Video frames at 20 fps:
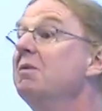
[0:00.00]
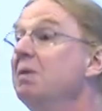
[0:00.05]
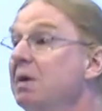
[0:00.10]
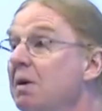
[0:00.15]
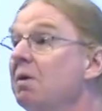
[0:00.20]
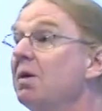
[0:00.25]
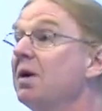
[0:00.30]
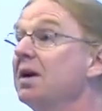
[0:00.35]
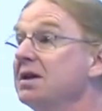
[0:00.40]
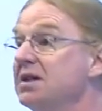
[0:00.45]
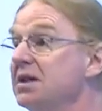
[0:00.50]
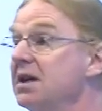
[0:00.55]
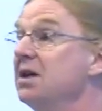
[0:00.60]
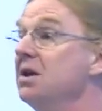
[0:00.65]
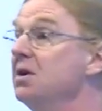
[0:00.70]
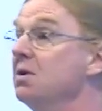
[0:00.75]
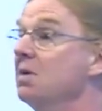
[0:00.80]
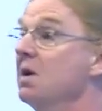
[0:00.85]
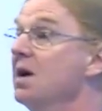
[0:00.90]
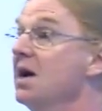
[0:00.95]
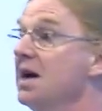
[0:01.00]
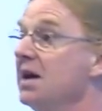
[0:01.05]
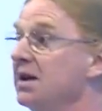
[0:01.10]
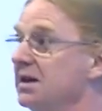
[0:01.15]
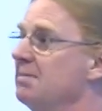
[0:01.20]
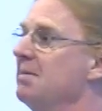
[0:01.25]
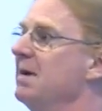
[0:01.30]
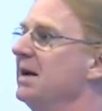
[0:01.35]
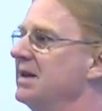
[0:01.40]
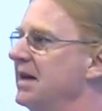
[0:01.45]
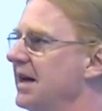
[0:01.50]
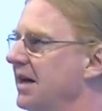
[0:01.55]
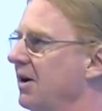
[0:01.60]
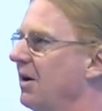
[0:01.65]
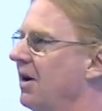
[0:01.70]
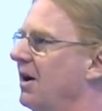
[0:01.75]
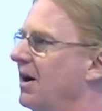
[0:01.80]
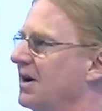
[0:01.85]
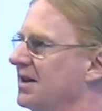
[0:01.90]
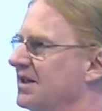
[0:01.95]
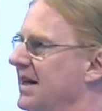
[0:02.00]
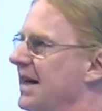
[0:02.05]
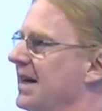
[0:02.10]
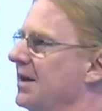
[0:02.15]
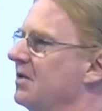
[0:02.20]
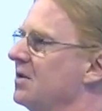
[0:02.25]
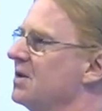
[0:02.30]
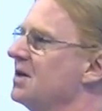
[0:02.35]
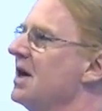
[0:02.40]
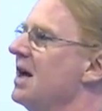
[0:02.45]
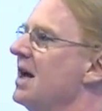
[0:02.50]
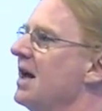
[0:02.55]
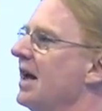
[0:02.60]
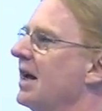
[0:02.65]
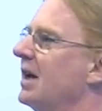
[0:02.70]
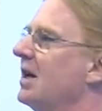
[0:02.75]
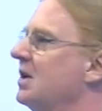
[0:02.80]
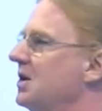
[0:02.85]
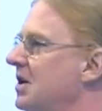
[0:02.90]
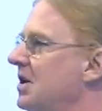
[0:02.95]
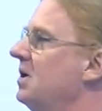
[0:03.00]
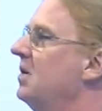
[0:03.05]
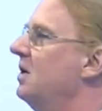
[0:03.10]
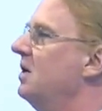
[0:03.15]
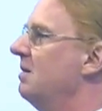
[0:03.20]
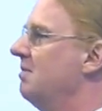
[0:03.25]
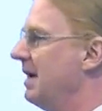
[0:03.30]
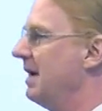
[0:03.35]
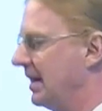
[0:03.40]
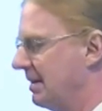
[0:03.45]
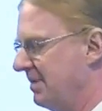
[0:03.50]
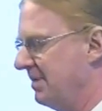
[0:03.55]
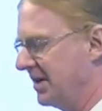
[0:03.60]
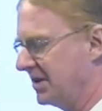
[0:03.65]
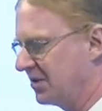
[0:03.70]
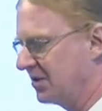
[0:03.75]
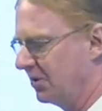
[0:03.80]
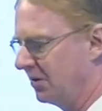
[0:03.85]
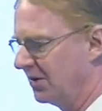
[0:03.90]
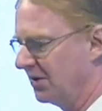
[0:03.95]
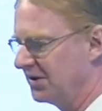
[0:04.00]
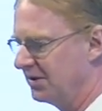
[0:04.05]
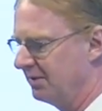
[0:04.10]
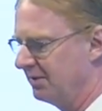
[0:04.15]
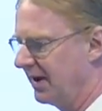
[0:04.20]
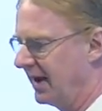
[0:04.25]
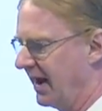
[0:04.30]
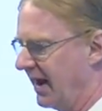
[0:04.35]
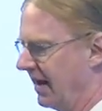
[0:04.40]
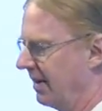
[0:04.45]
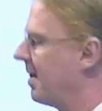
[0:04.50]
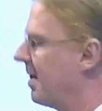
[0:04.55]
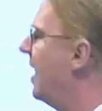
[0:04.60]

we will continue to maintain our high standards and continue to make the best kernels that we can.